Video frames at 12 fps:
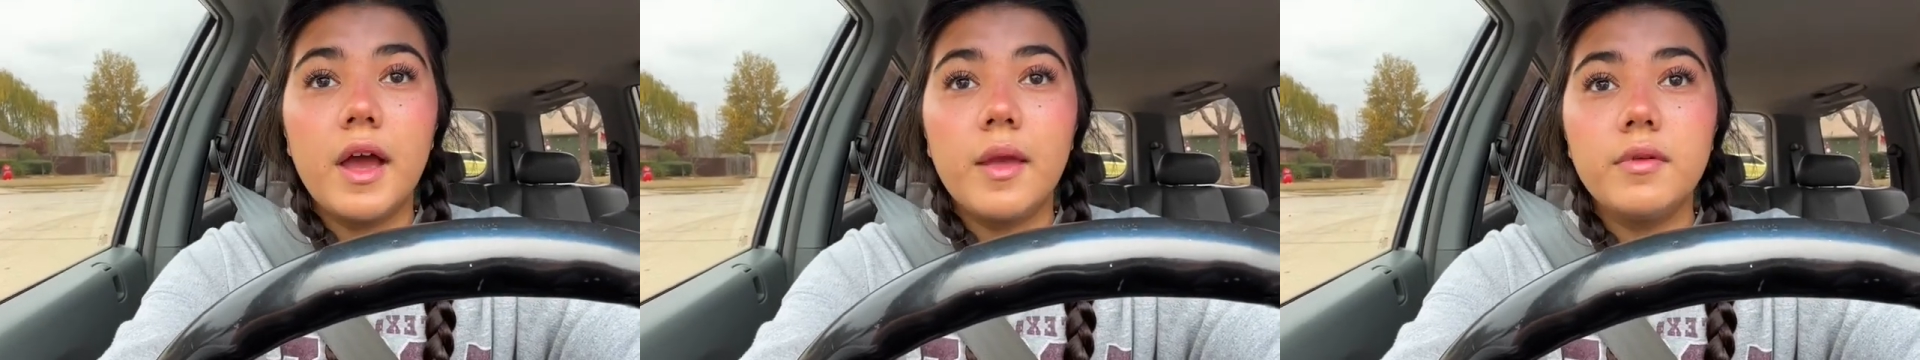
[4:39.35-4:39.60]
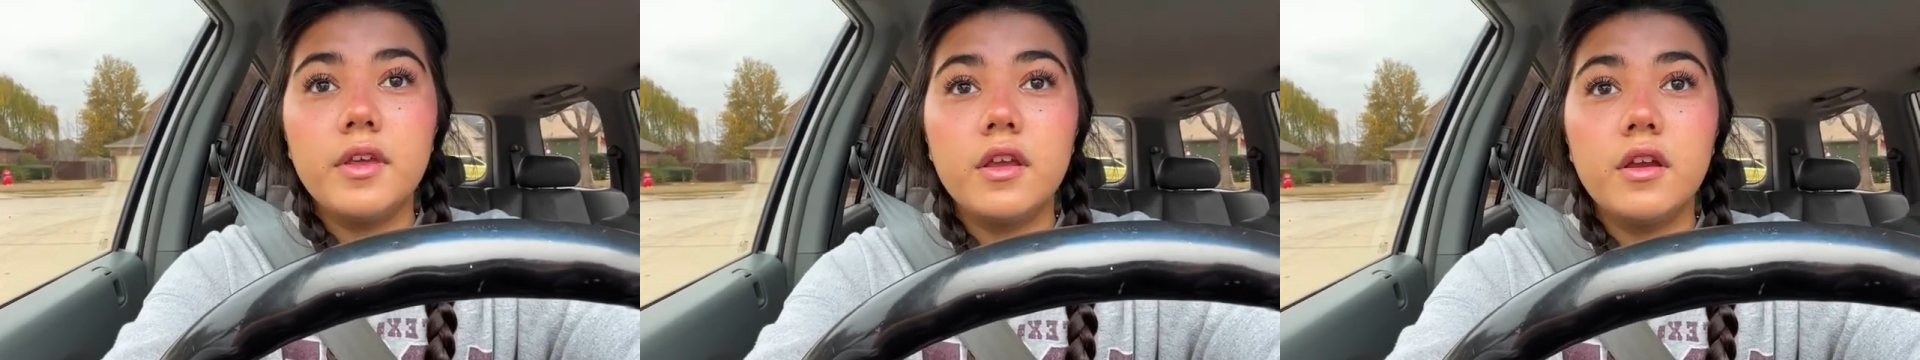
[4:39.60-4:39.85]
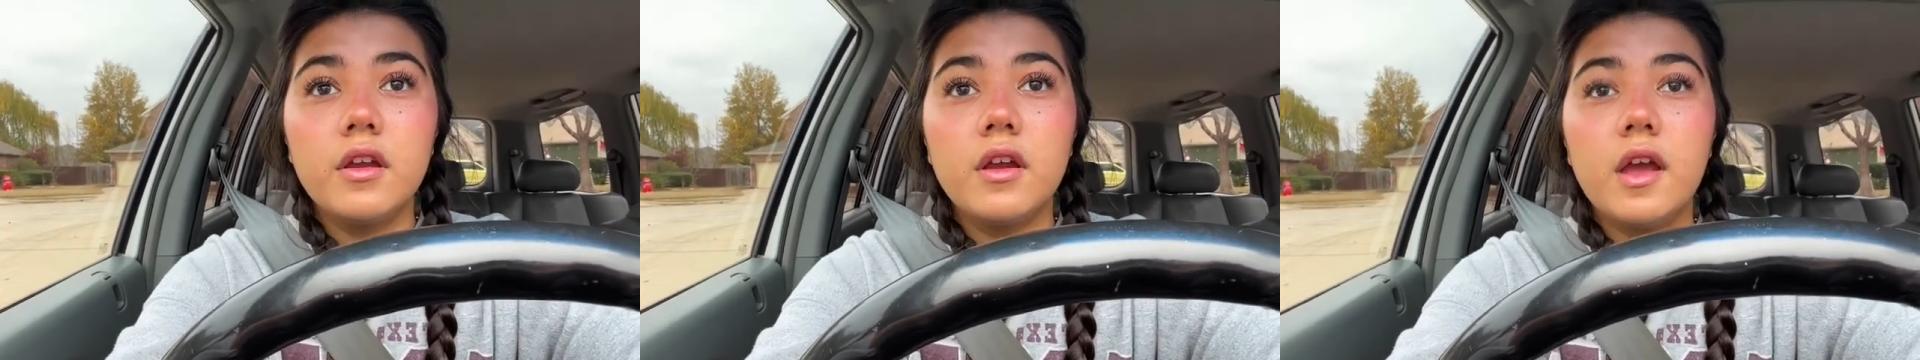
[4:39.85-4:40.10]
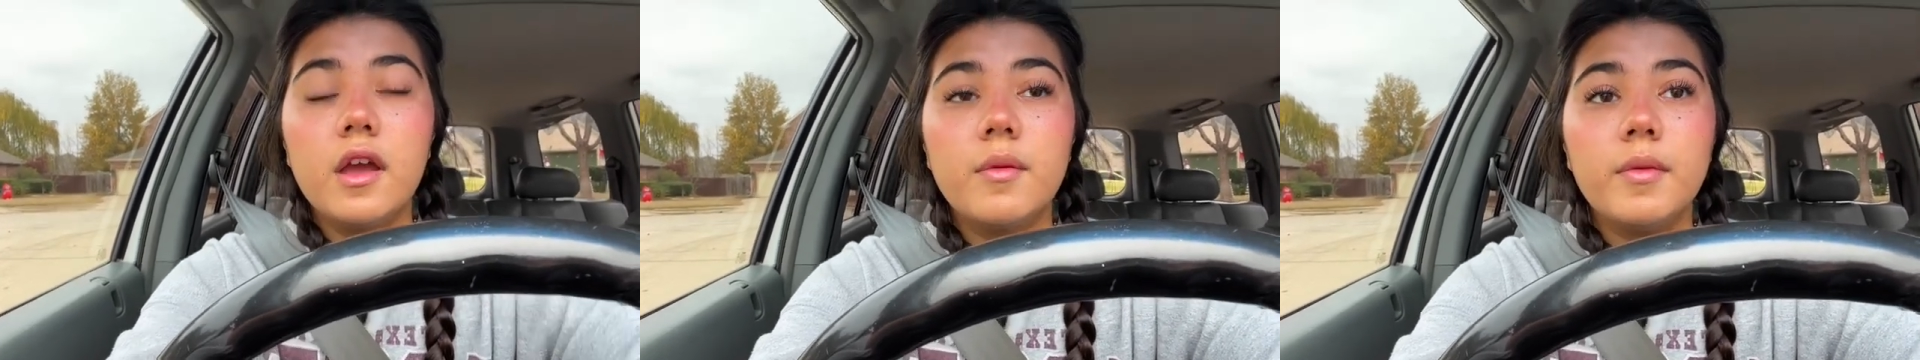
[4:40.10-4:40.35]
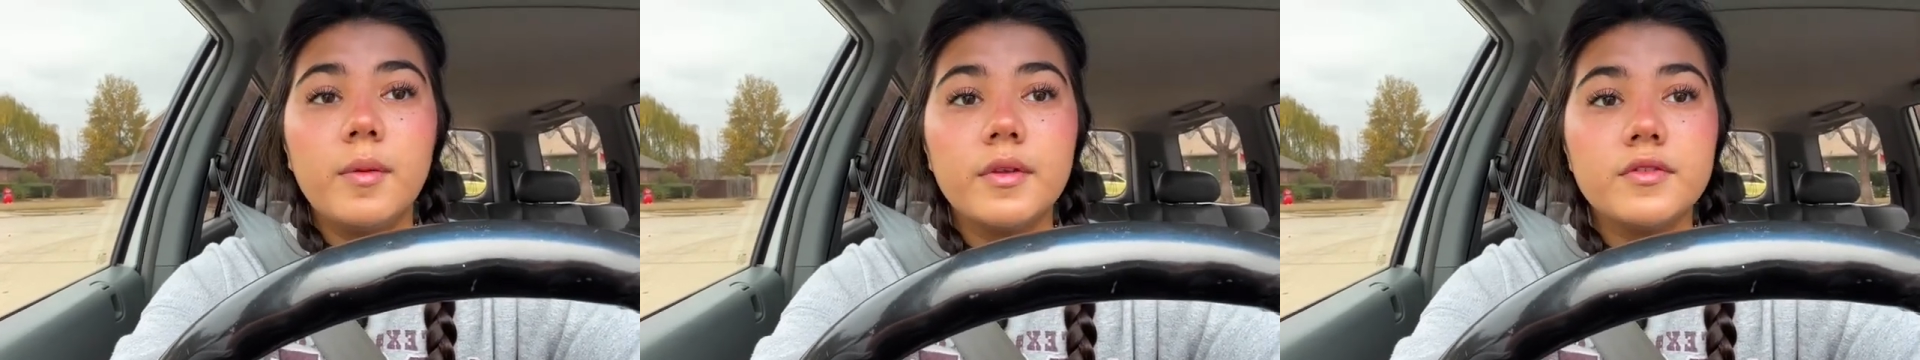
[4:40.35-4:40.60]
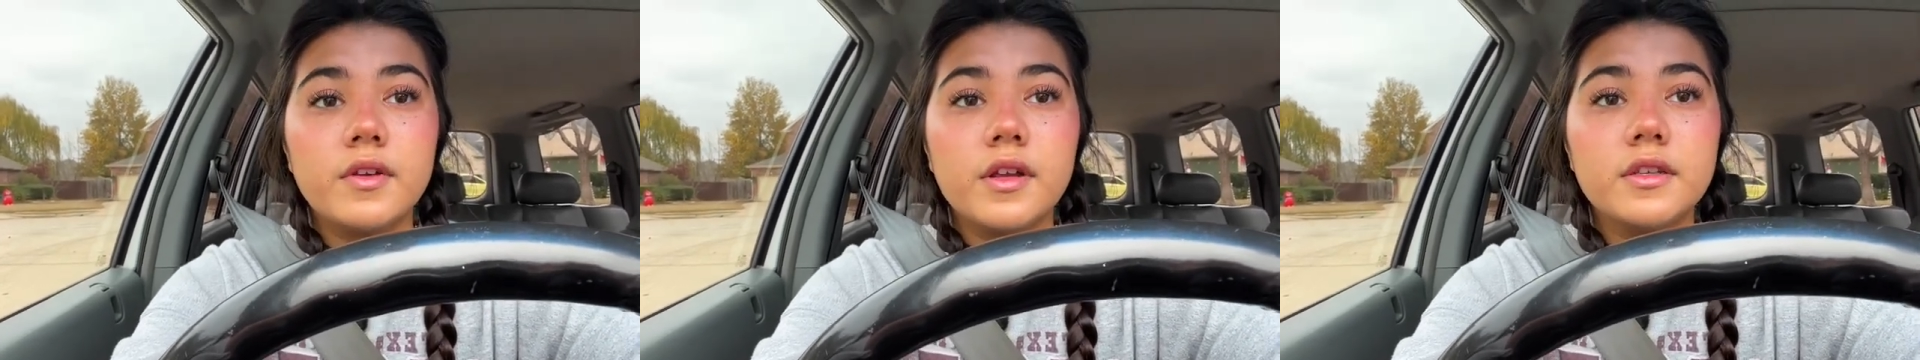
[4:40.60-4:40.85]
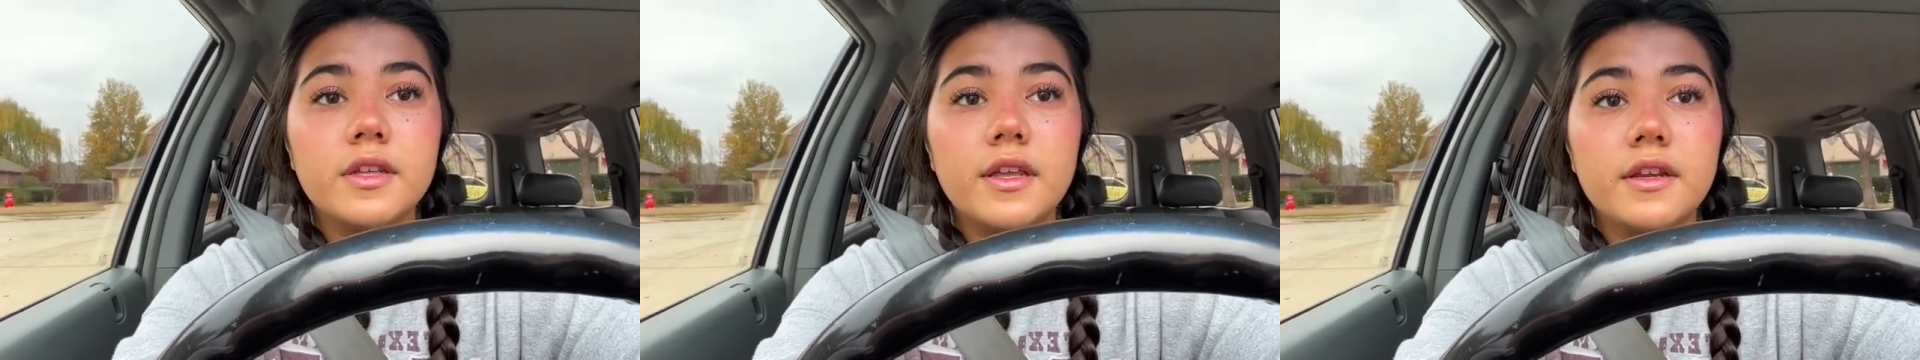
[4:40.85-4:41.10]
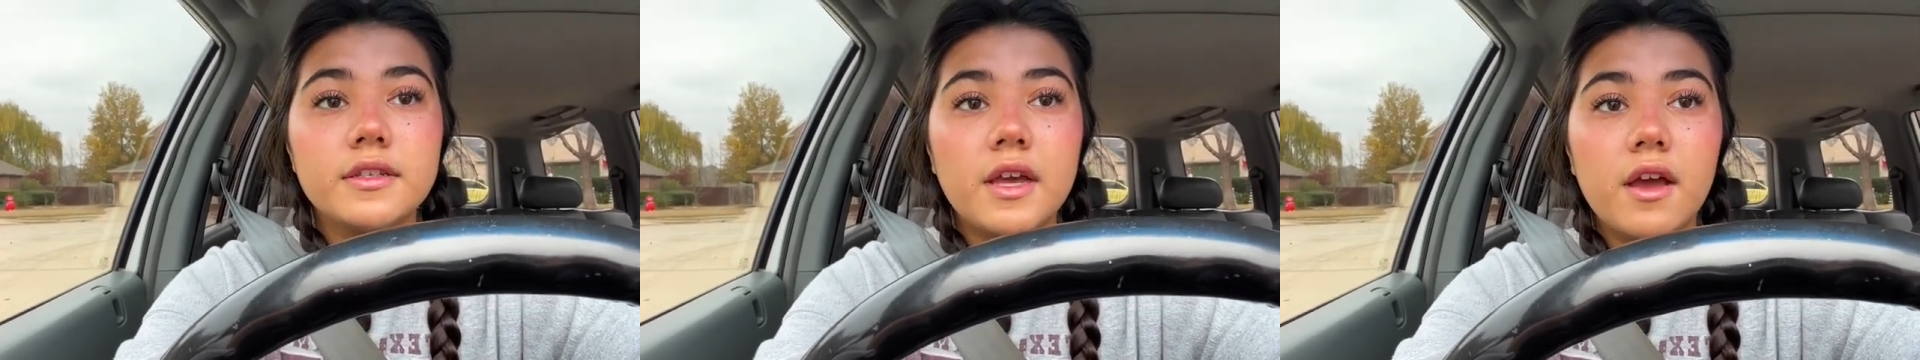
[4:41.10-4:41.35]
I'm here at my best friend
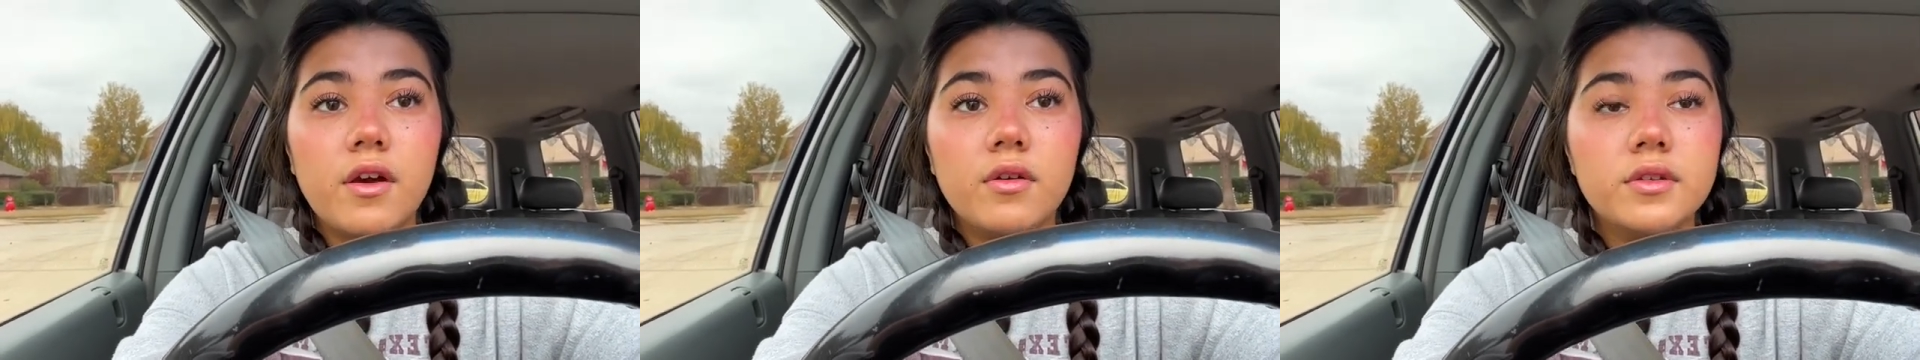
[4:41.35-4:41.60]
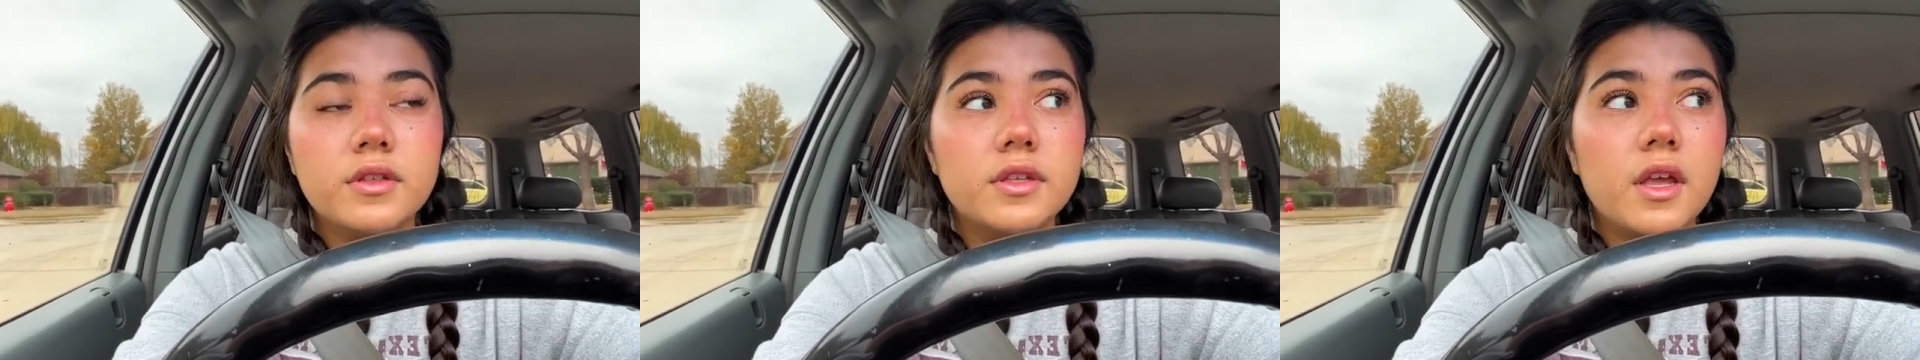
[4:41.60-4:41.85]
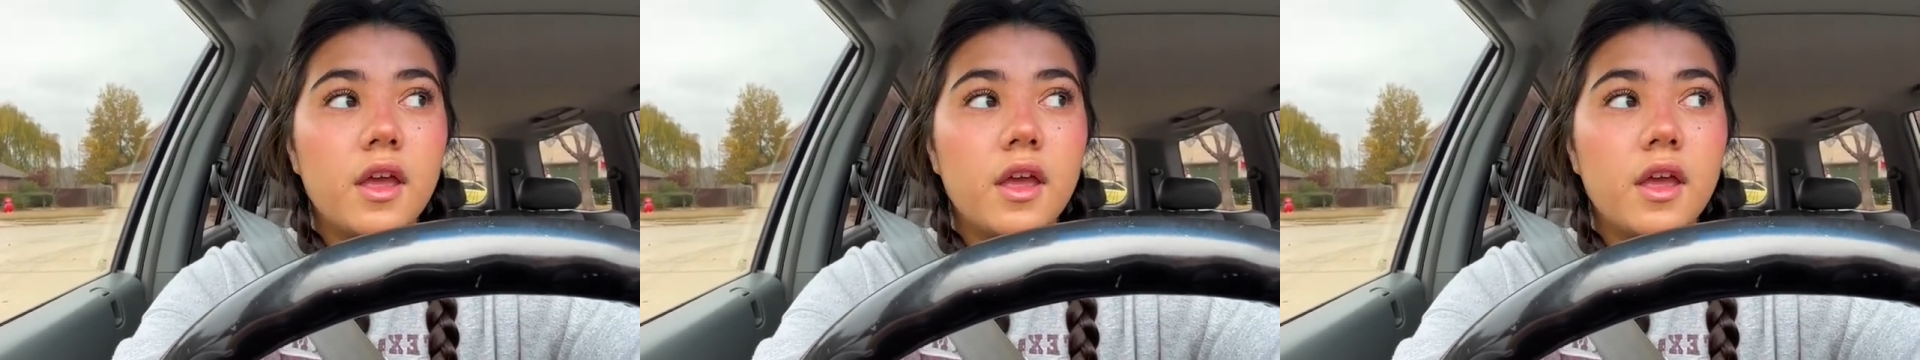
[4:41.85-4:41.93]
Tana's house